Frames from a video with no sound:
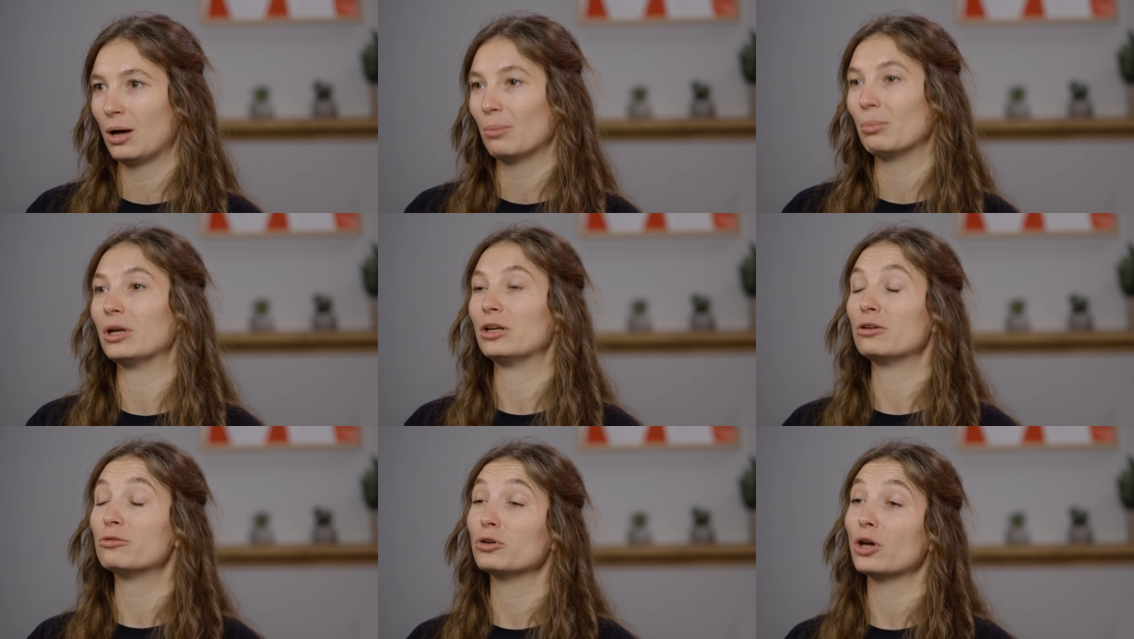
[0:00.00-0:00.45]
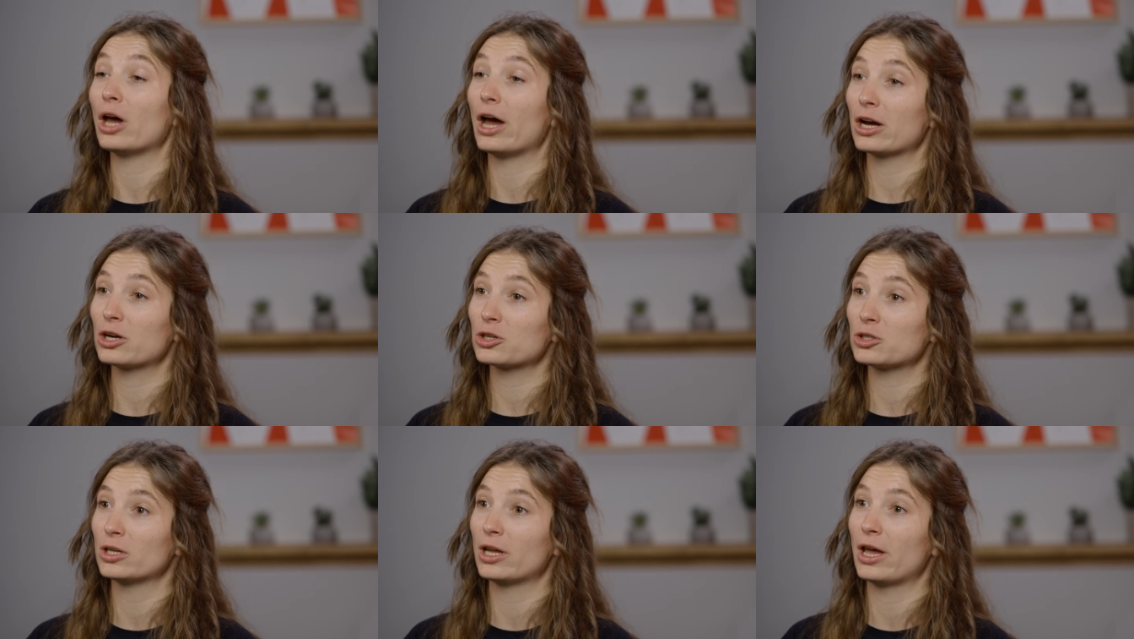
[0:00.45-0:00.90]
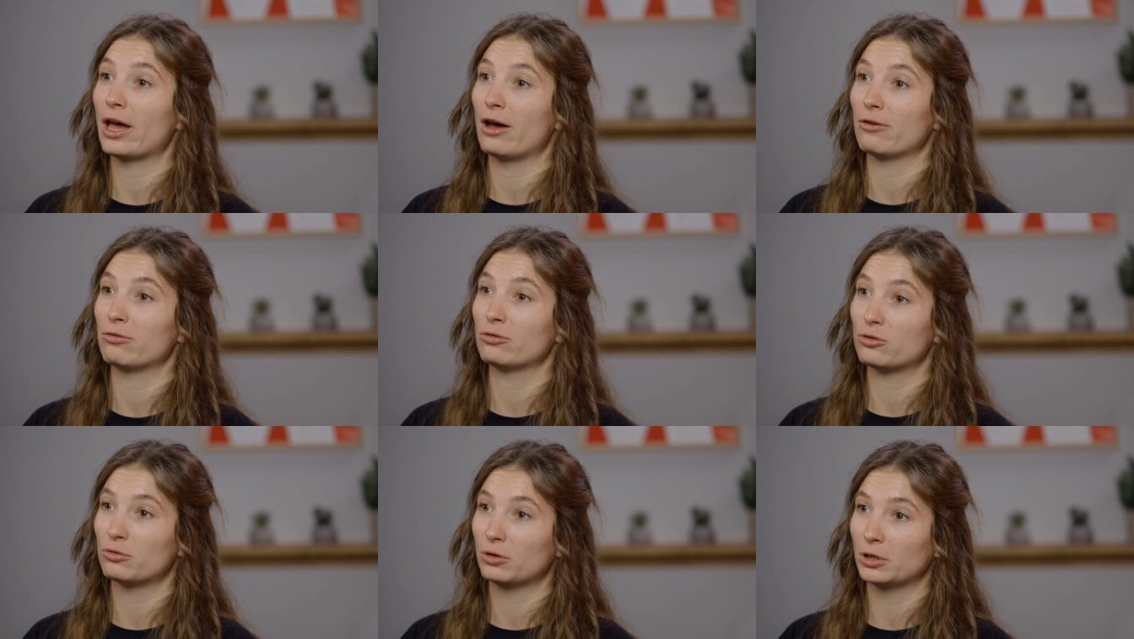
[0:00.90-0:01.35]
but if you actually
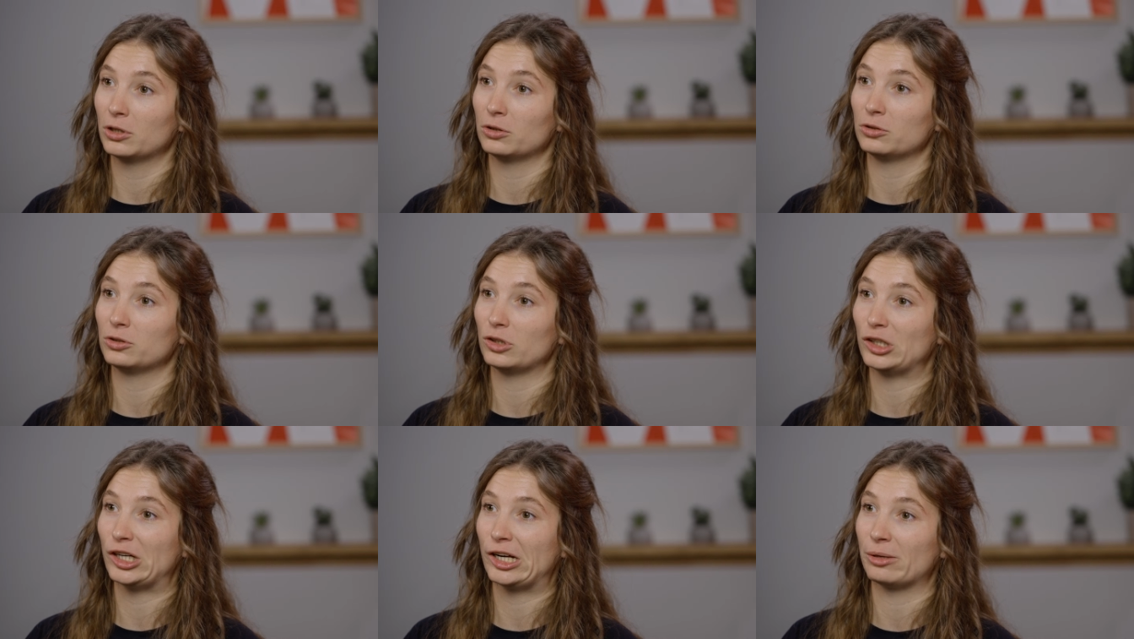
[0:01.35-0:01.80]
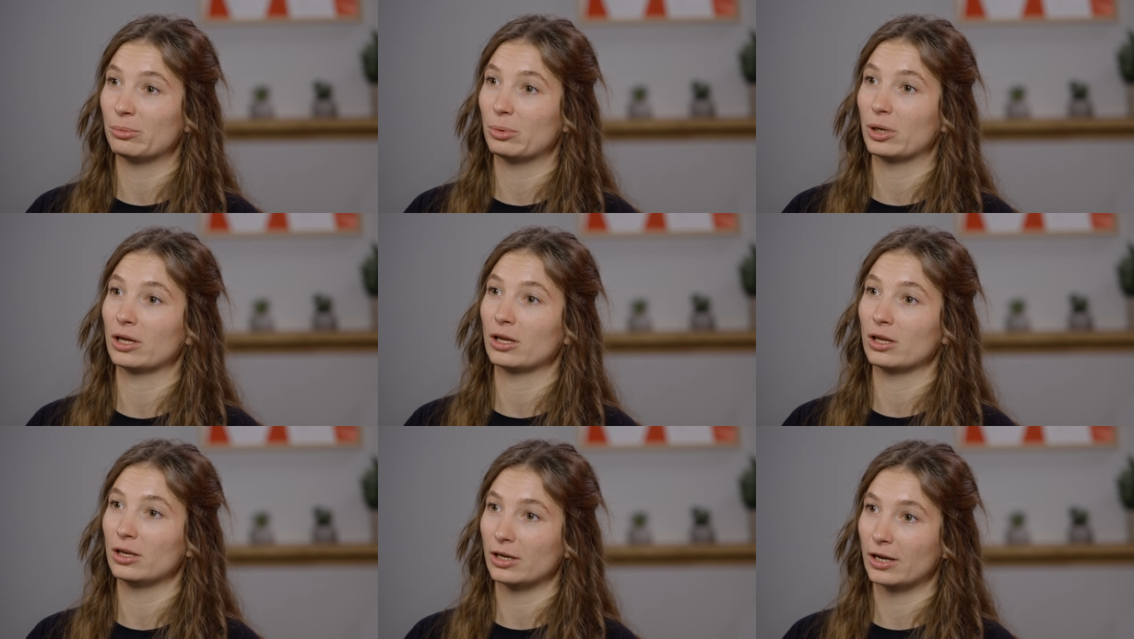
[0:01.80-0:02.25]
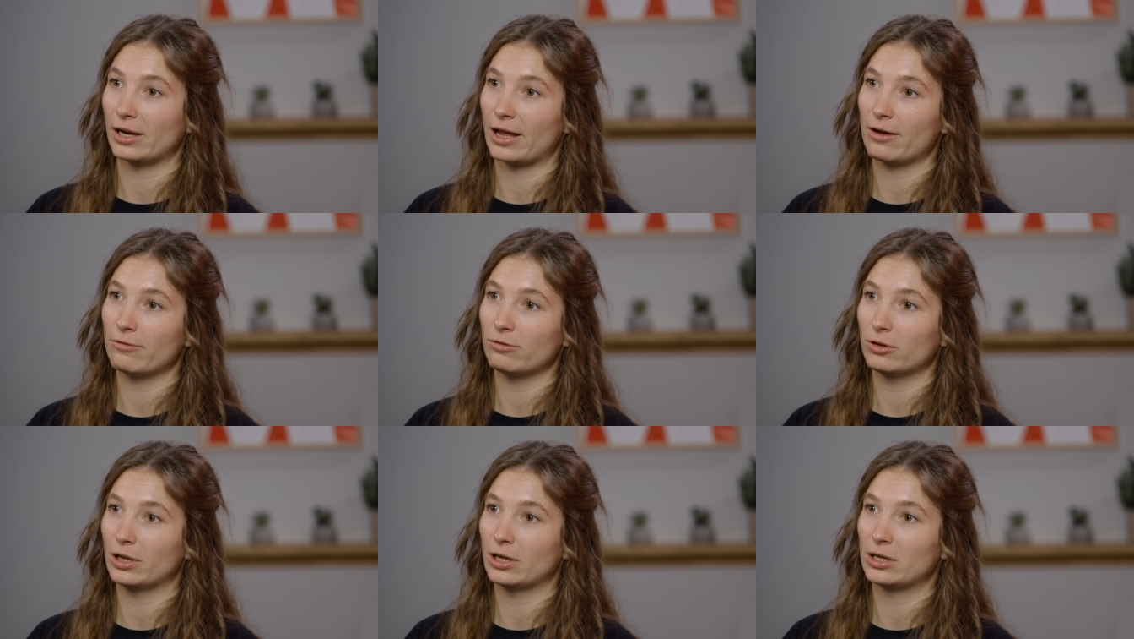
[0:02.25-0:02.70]
have triggered your airbag in an
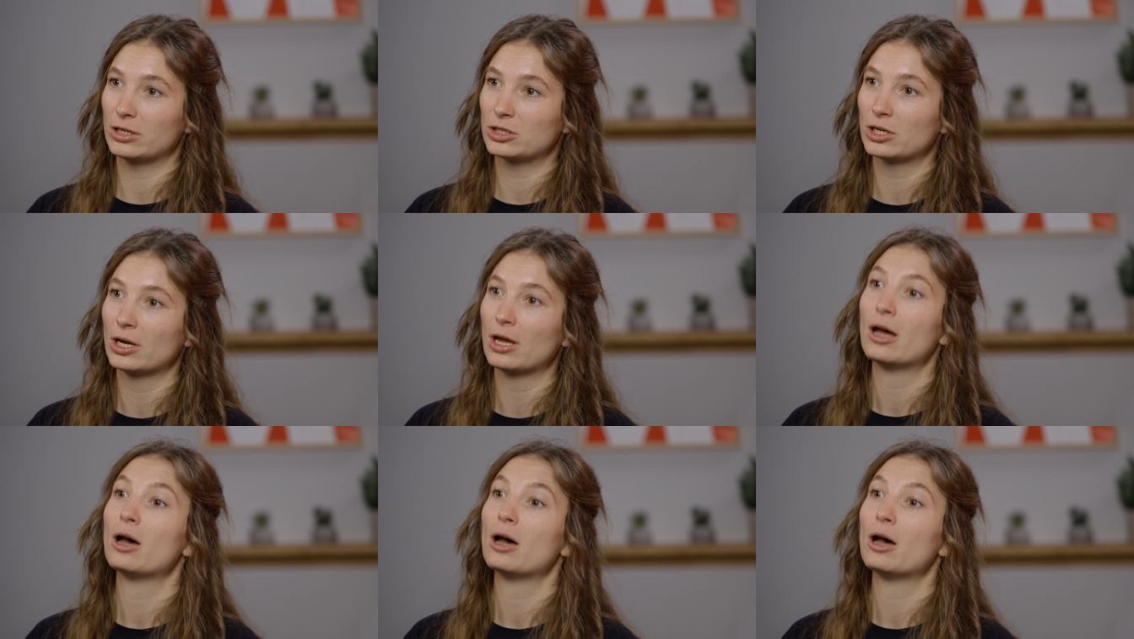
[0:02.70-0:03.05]
avalanche